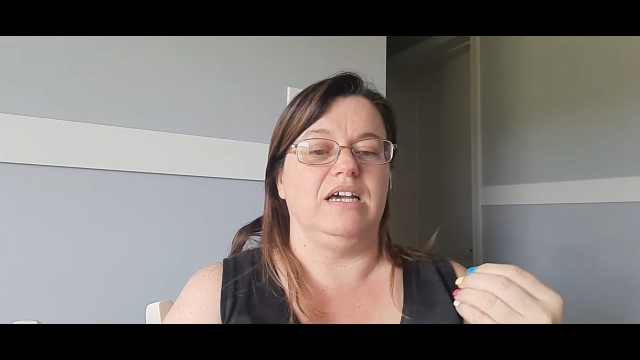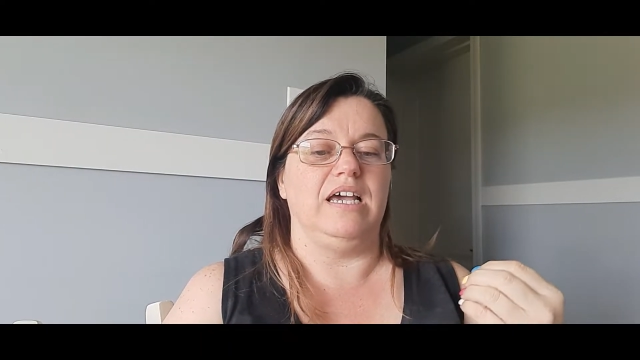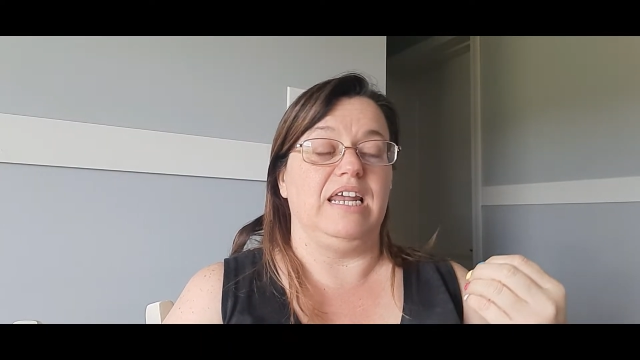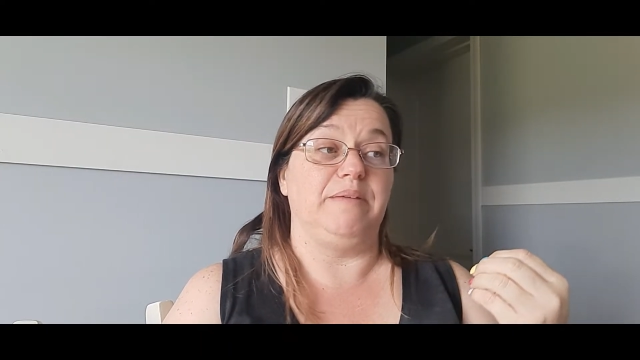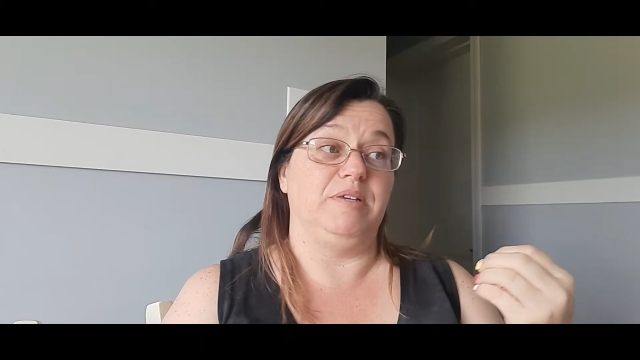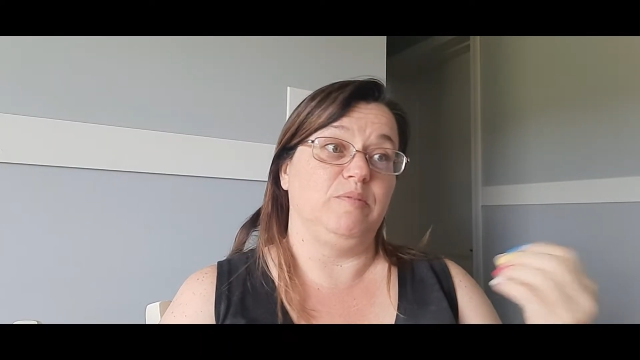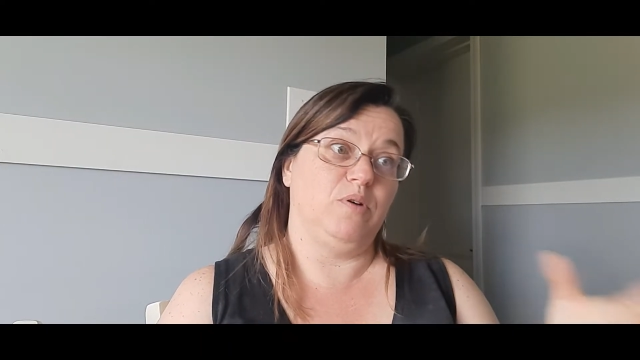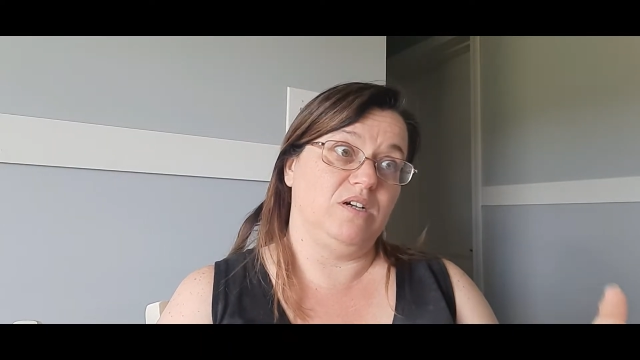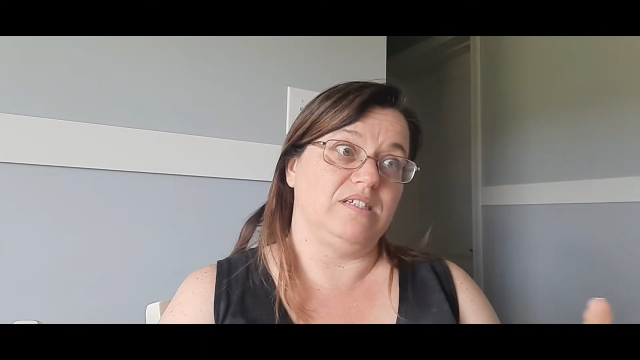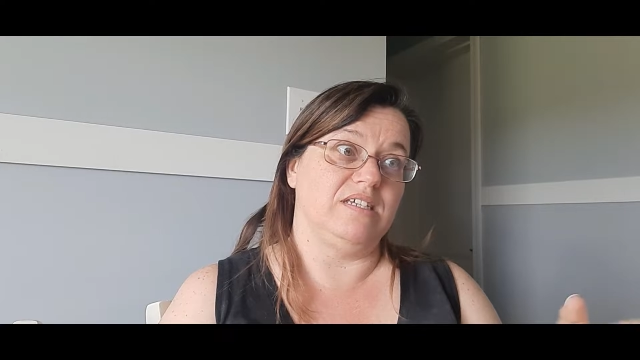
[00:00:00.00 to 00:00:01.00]
and I'm in the
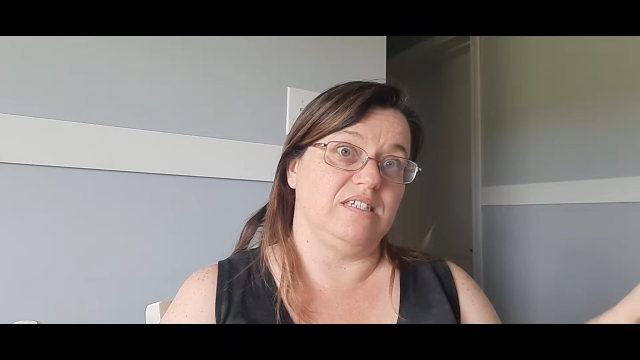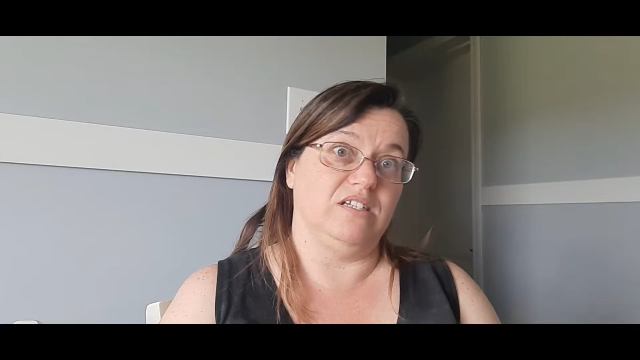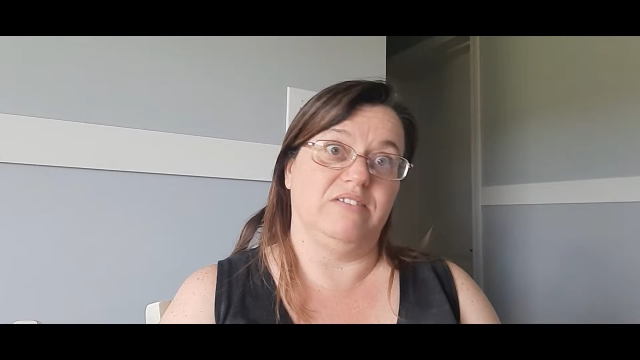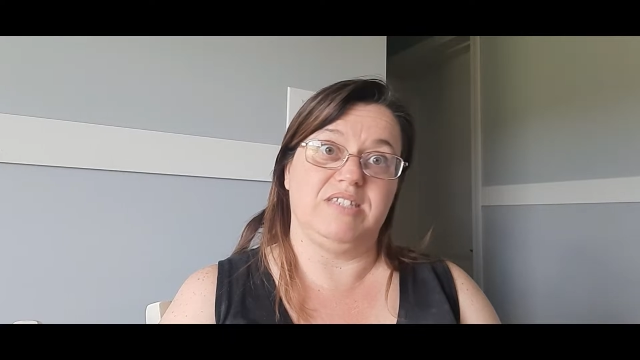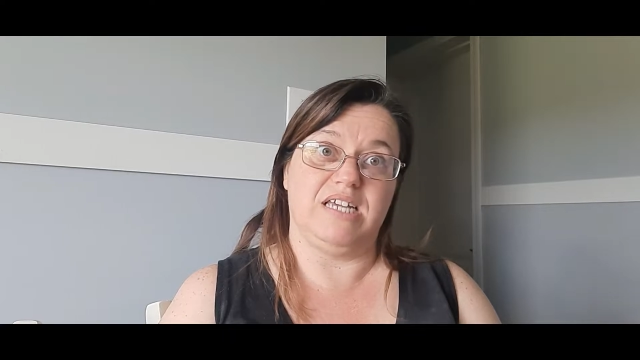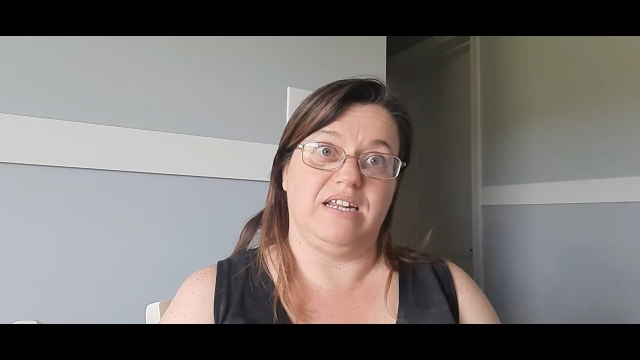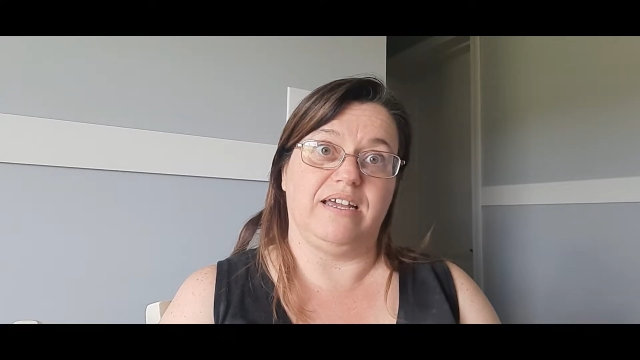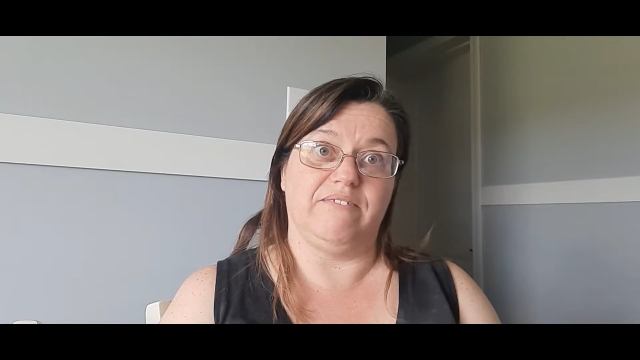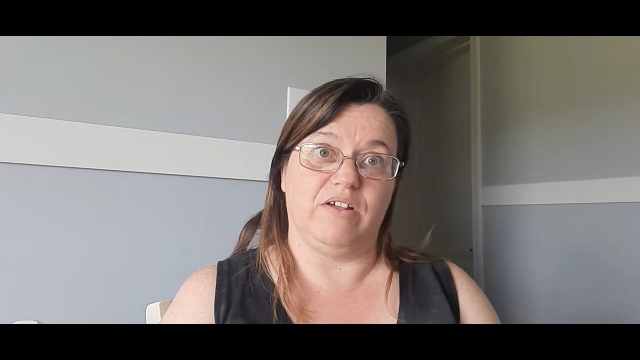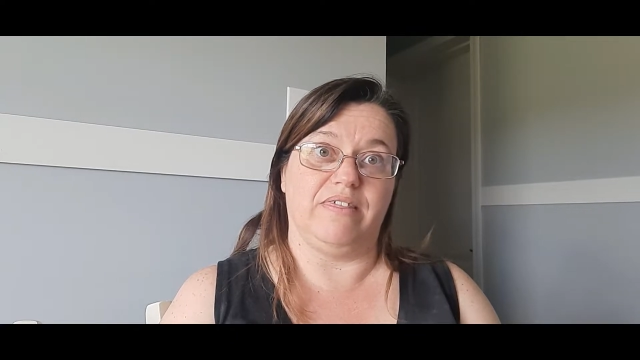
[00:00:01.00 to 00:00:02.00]
process still of
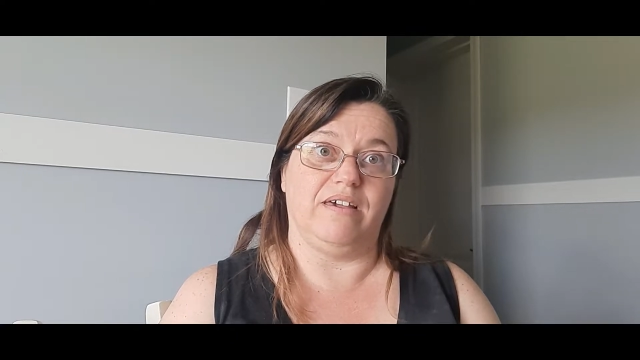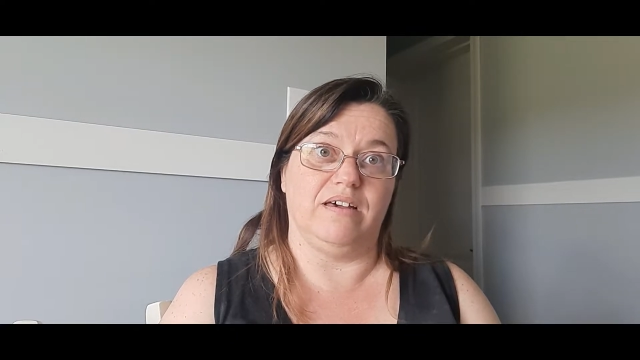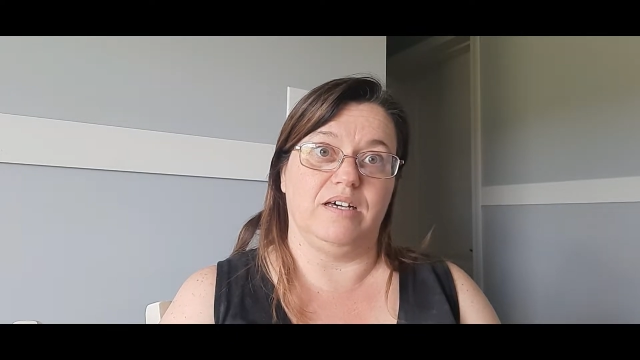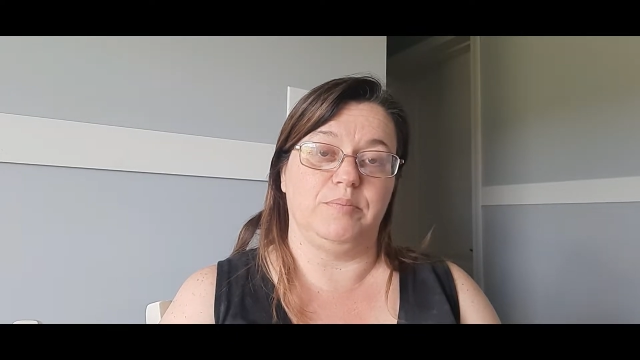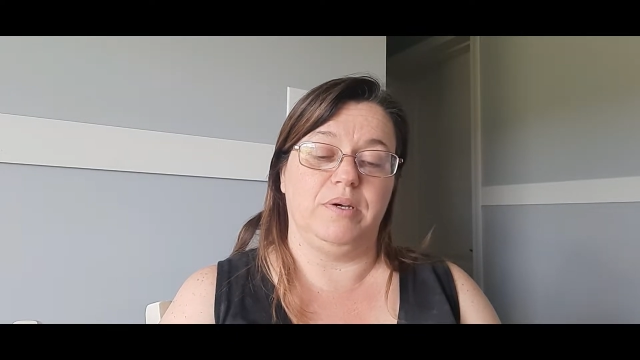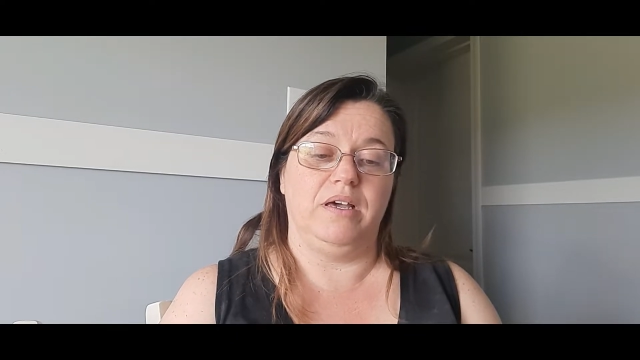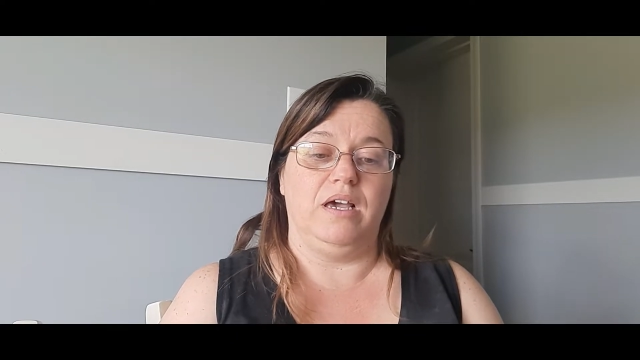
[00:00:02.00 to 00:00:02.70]
setting everything up